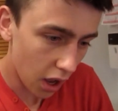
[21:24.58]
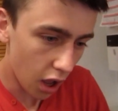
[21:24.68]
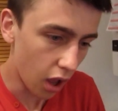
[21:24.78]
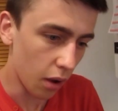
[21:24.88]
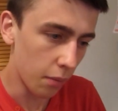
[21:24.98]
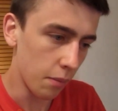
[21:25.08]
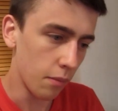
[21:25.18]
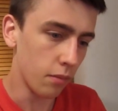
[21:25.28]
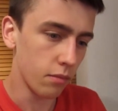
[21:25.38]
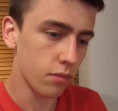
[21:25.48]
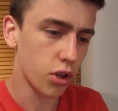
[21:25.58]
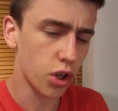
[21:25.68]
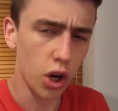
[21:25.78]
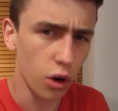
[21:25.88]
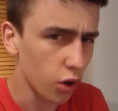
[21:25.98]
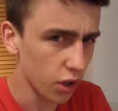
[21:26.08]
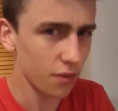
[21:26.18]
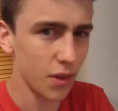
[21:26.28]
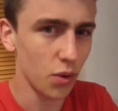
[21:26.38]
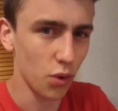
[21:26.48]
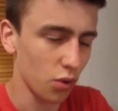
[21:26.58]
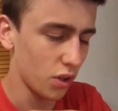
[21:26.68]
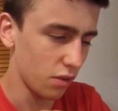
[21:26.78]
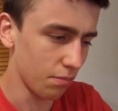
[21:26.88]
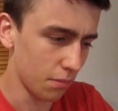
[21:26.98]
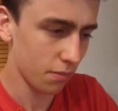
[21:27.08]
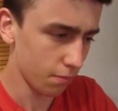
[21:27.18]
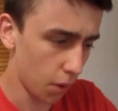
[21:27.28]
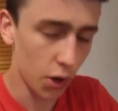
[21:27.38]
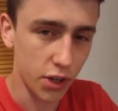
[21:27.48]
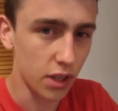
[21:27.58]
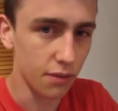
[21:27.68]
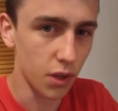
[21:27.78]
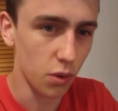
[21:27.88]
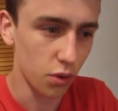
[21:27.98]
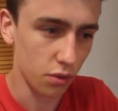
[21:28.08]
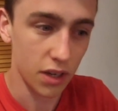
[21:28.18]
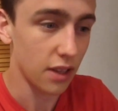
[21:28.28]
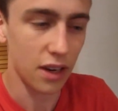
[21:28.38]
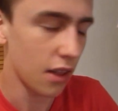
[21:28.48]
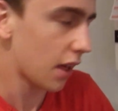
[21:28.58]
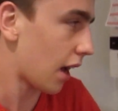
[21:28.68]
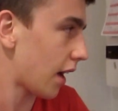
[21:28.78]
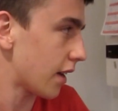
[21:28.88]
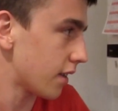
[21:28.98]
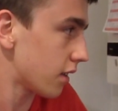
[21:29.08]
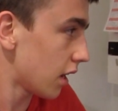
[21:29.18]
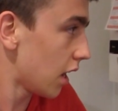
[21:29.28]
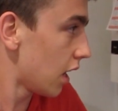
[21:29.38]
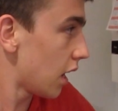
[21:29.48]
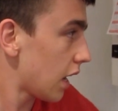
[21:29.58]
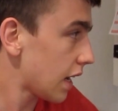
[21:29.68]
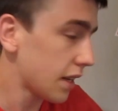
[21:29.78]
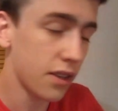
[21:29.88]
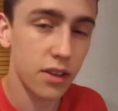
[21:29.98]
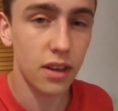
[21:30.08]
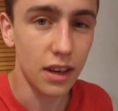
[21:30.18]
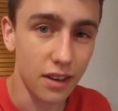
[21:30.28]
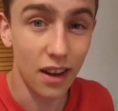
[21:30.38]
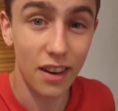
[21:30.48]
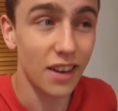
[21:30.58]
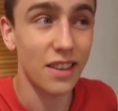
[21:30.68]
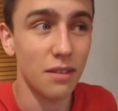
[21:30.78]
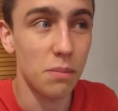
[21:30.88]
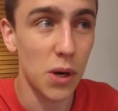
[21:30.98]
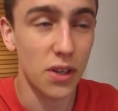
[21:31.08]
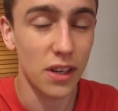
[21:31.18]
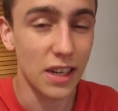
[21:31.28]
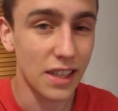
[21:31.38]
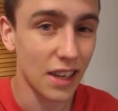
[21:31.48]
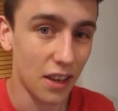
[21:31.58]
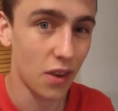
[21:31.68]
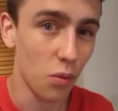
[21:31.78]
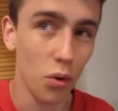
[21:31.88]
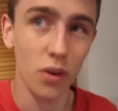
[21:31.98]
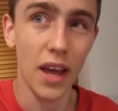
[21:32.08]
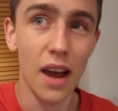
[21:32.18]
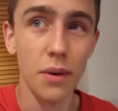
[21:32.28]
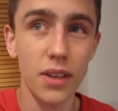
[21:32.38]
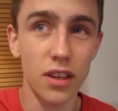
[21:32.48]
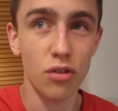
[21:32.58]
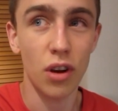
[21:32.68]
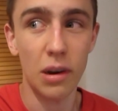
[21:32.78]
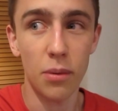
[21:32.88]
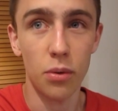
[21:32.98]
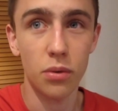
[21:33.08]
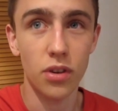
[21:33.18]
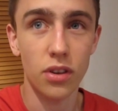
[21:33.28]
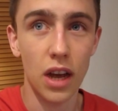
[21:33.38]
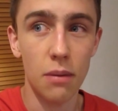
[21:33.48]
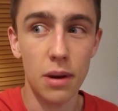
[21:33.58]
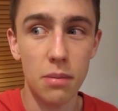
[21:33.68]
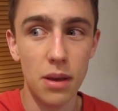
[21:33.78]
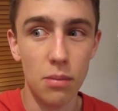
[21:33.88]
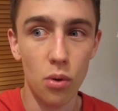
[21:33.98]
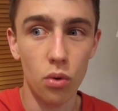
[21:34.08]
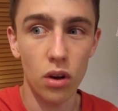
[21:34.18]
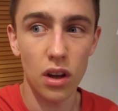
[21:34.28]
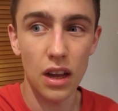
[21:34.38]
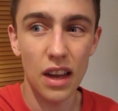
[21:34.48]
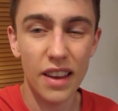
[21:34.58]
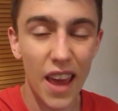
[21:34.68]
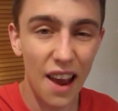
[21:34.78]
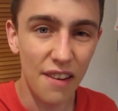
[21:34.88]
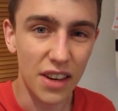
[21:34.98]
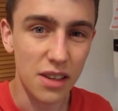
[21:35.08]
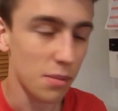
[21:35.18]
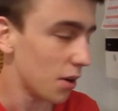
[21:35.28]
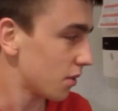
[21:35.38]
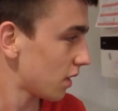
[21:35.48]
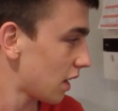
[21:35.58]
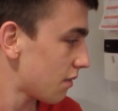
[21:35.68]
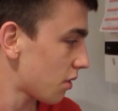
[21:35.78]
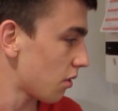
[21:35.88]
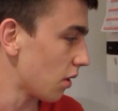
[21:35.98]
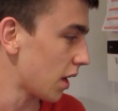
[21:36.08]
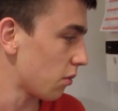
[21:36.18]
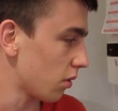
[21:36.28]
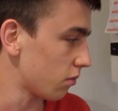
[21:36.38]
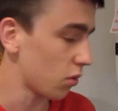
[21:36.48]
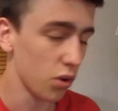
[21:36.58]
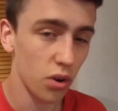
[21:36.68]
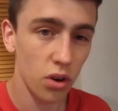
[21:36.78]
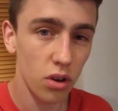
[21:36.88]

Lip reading: to look at the views or to monitor the views or anything like that. And I'd like to personally thank you all now. It's incredible just how many people care, I suppose. I never thought anyone would,